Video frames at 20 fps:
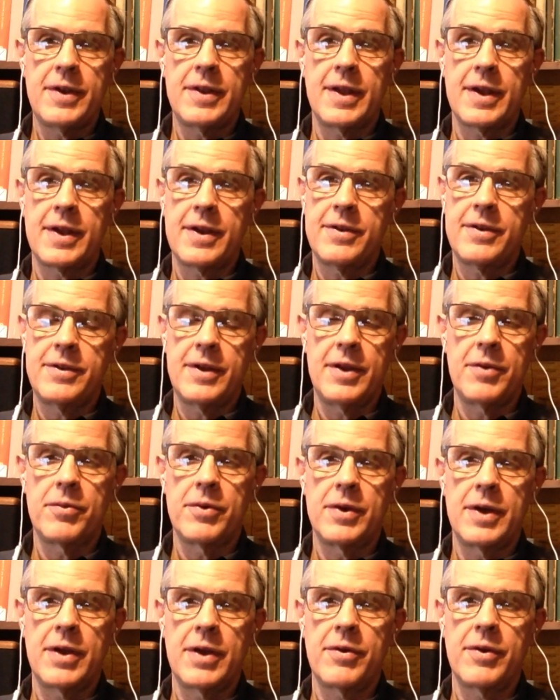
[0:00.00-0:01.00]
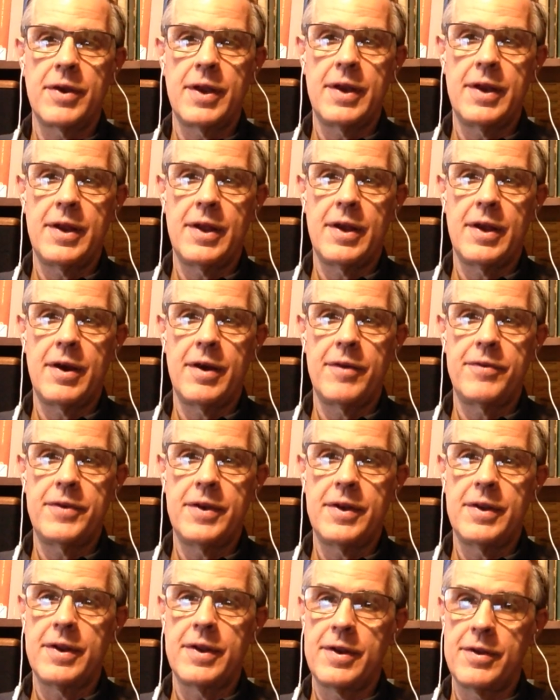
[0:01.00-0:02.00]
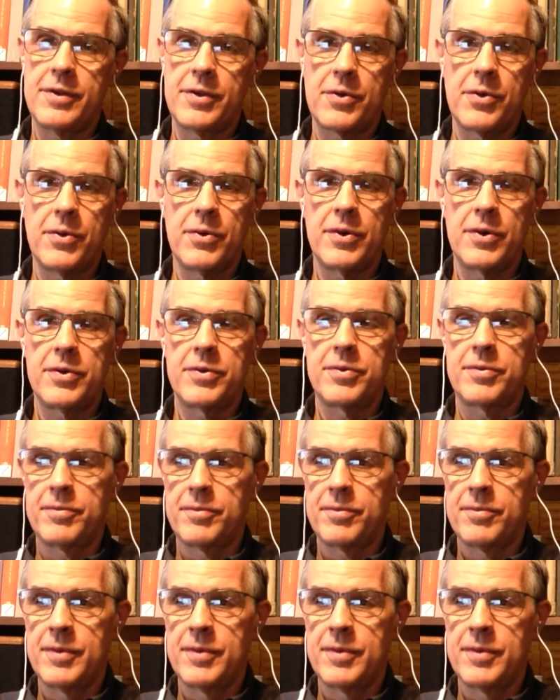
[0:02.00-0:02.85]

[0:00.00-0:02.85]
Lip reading: Like I said, we're not going to get an LRFD till the end of the course.